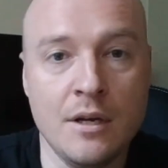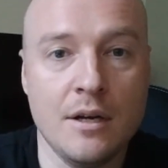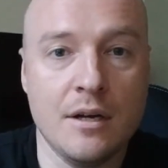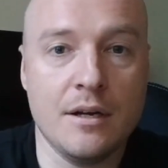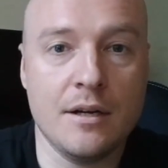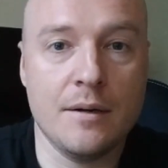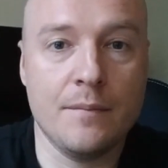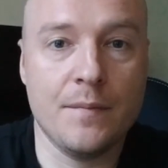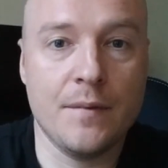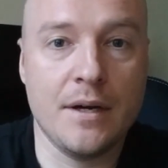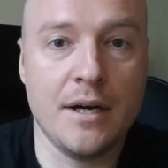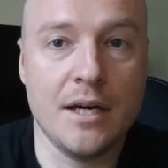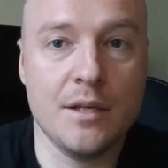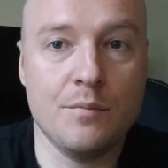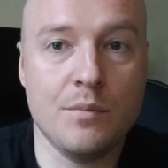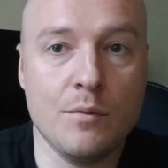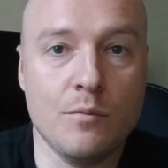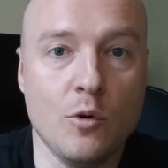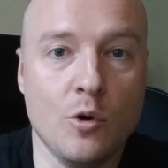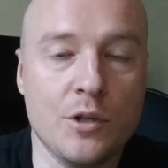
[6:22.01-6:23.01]
I'd
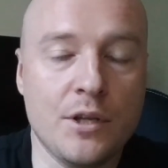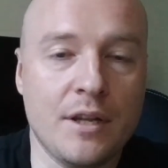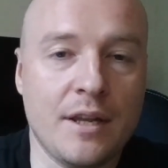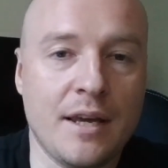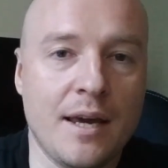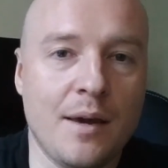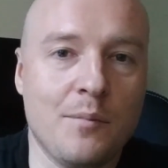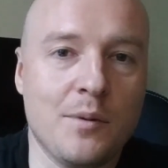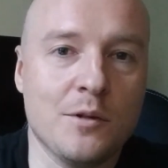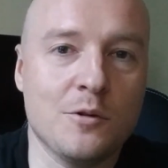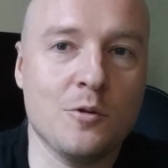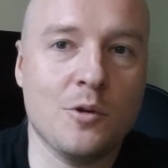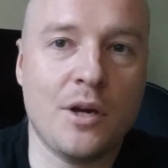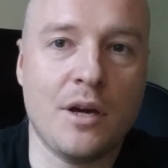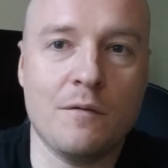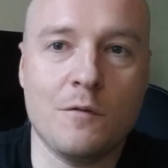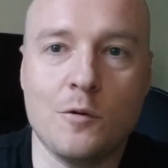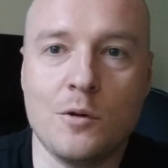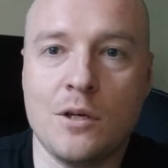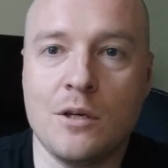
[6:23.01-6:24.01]
be more than happy to
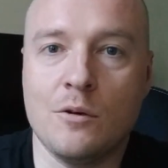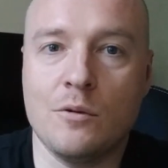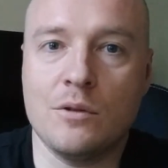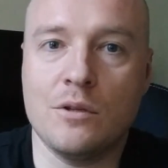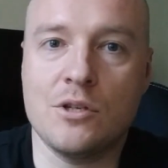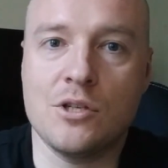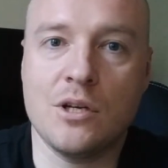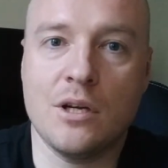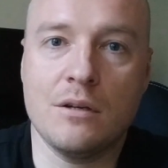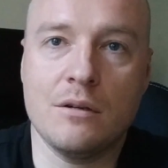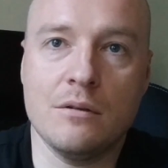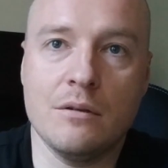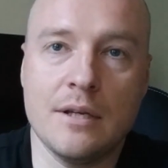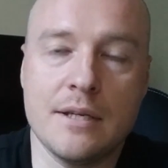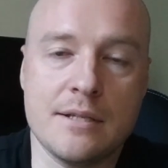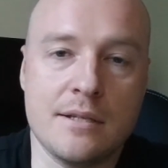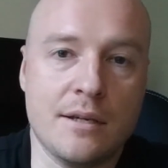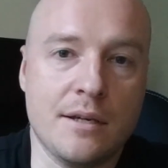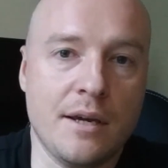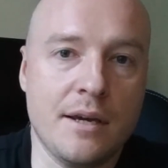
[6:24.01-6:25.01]
have you here on the channel
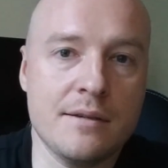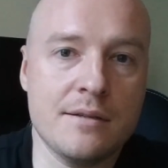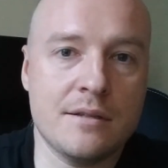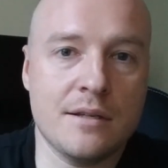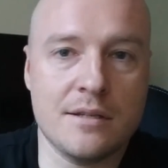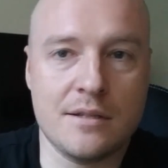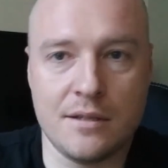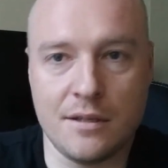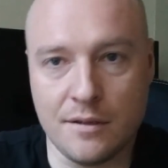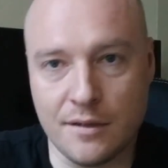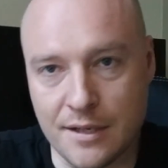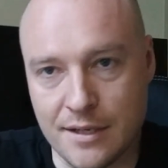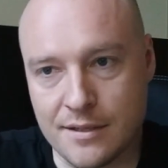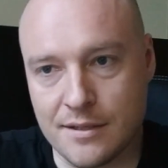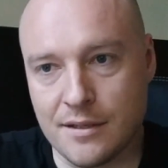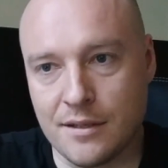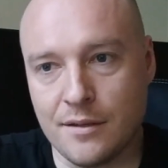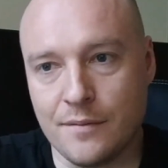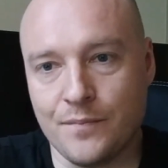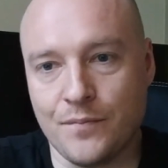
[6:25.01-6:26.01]
as a guest, as
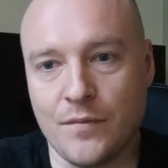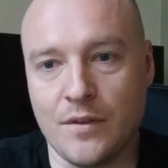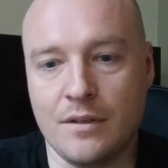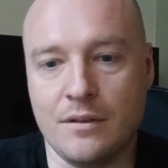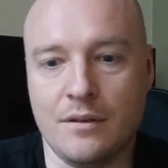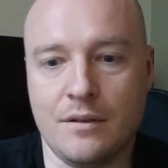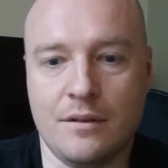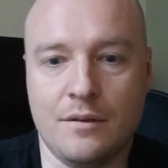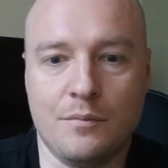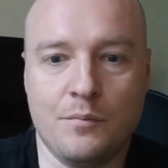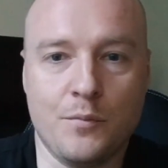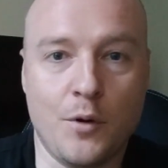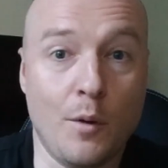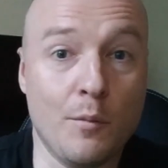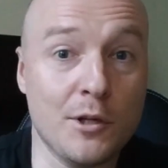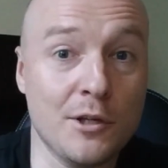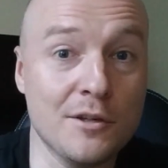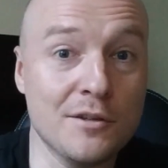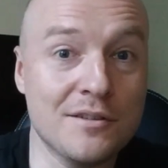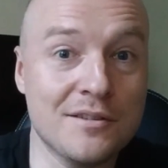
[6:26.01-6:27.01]
a
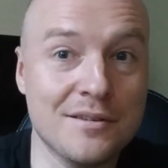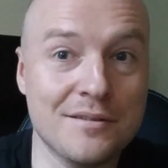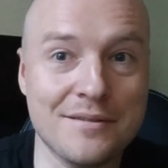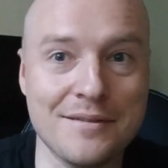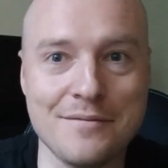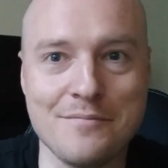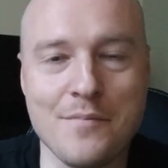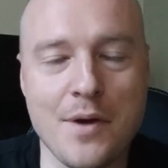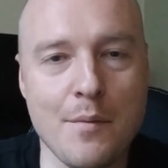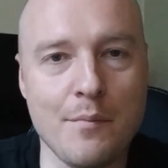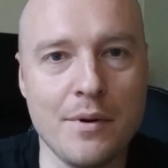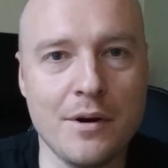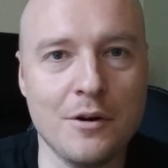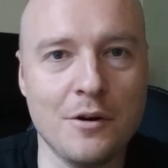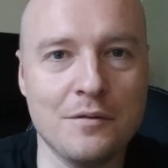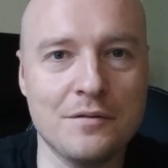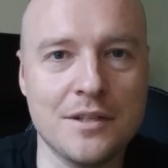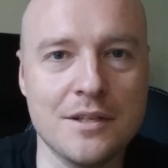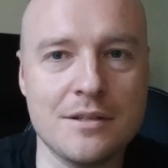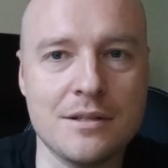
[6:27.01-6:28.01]
permanent member
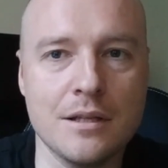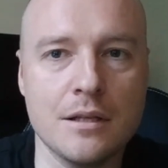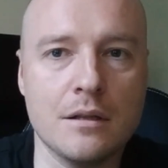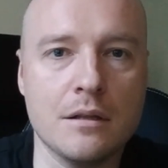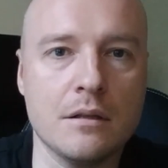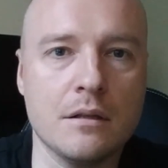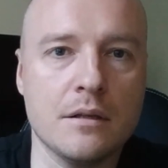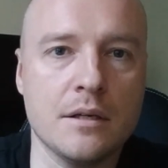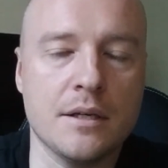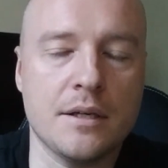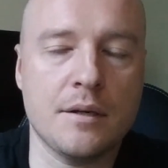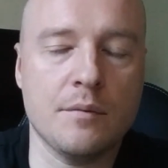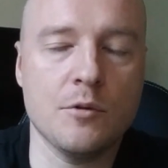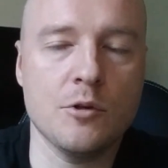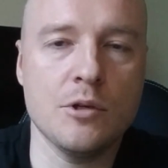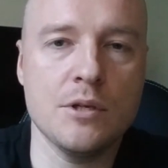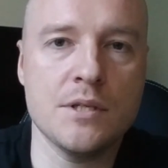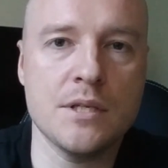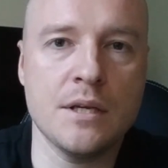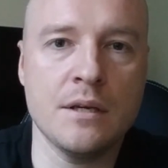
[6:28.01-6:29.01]
of this little
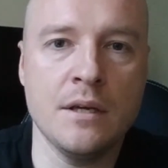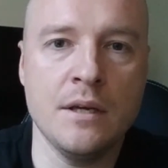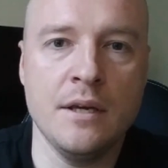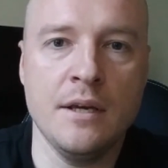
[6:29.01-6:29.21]
community,